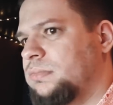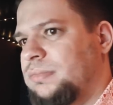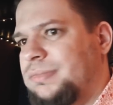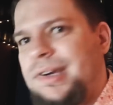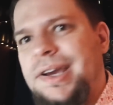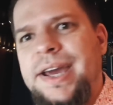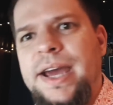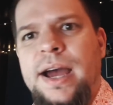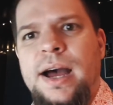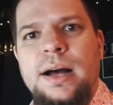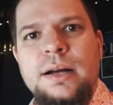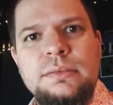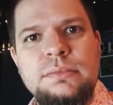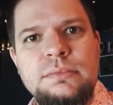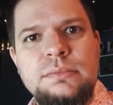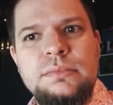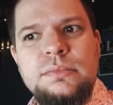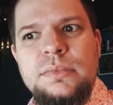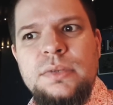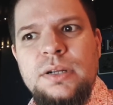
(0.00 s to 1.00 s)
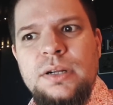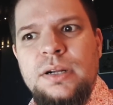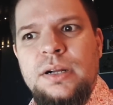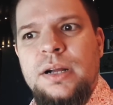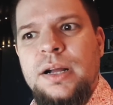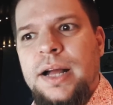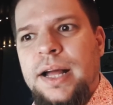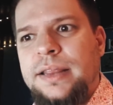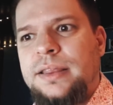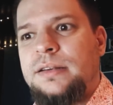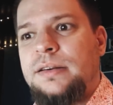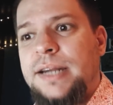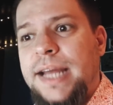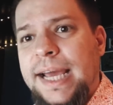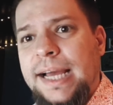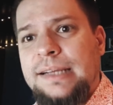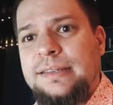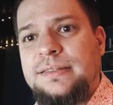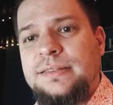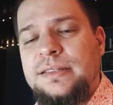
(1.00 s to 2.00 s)
Yeah! And
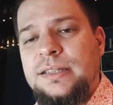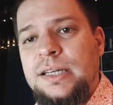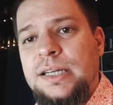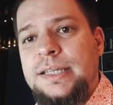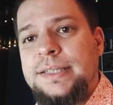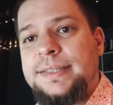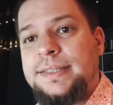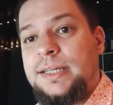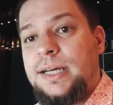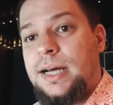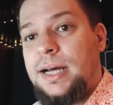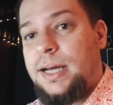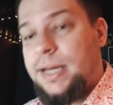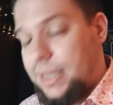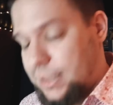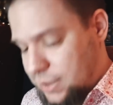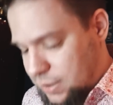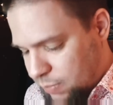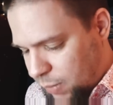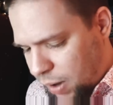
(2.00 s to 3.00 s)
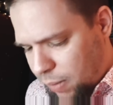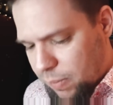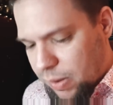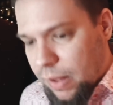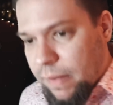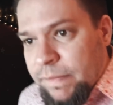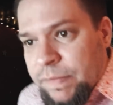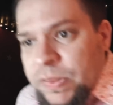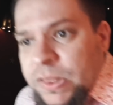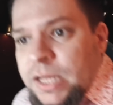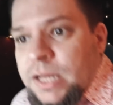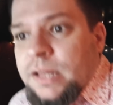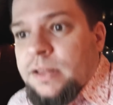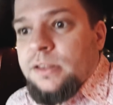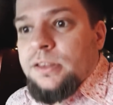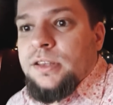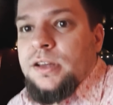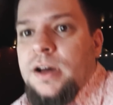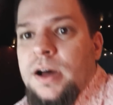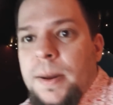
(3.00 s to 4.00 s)
next is its mom,
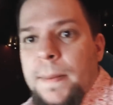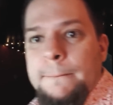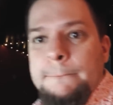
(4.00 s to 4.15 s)
the